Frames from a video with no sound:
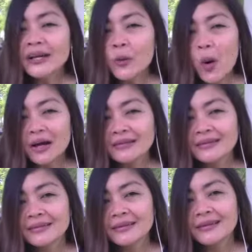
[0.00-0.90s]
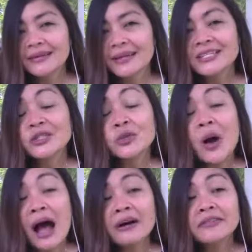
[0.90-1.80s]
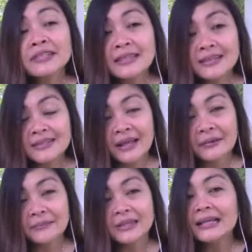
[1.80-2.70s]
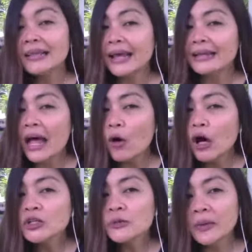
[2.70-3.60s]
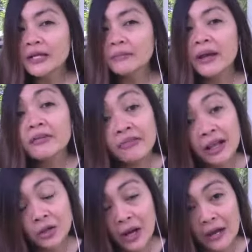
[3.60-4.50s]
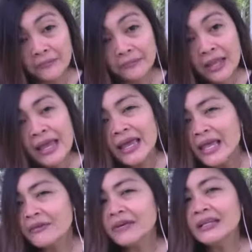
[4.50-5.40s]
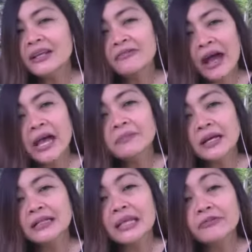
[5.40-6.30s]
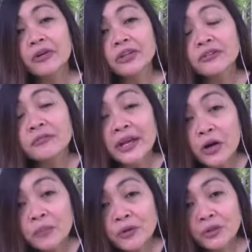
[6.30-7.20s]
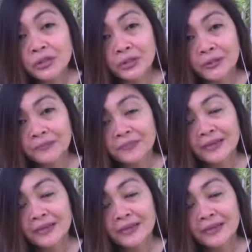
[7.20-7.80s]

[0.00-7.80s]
I want is to have a system that can automate my follow up, even if I'm not in front of my computer.